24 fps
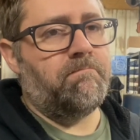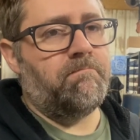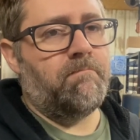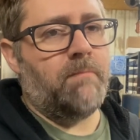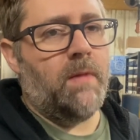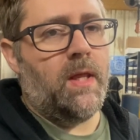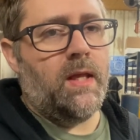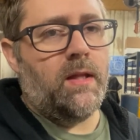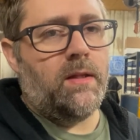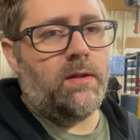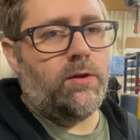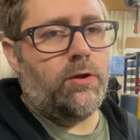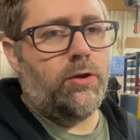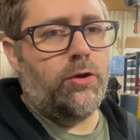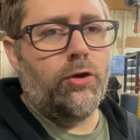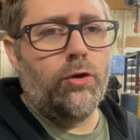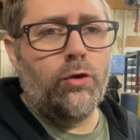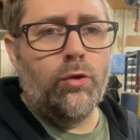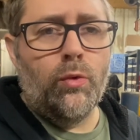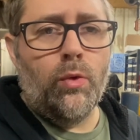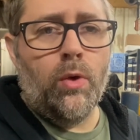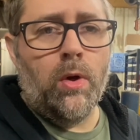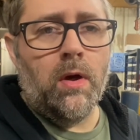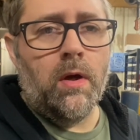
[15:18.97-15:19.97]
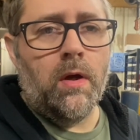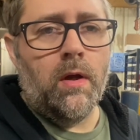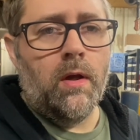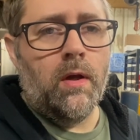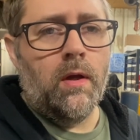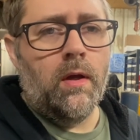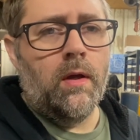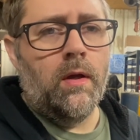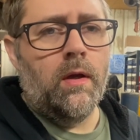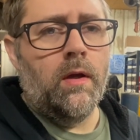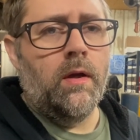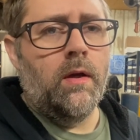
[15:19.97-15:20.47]
Get two
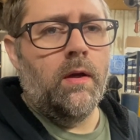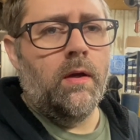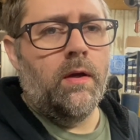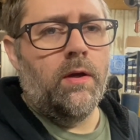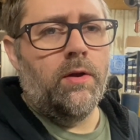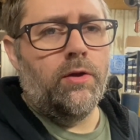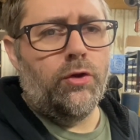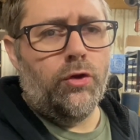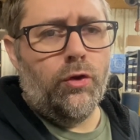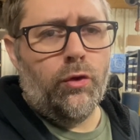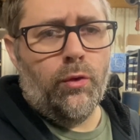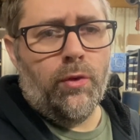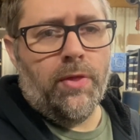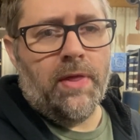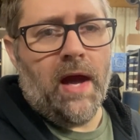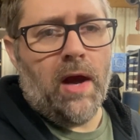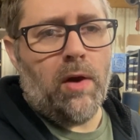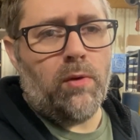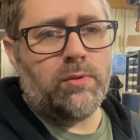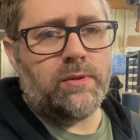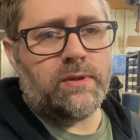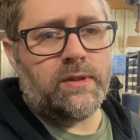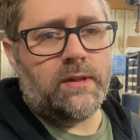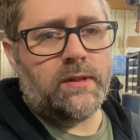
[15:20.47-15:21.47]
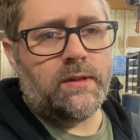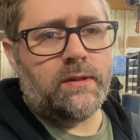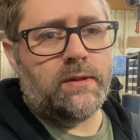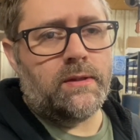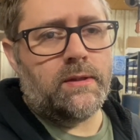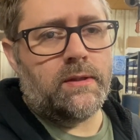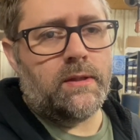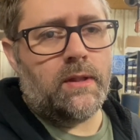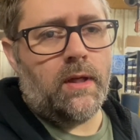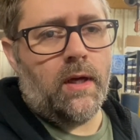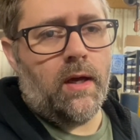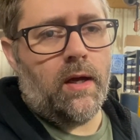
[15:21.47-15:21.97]

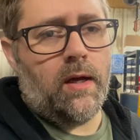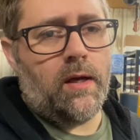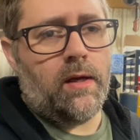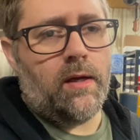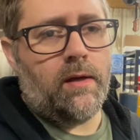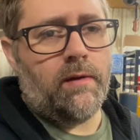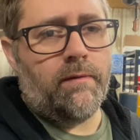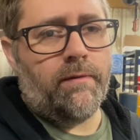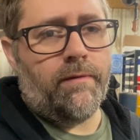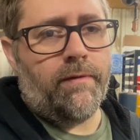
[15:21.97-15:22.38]
2/1000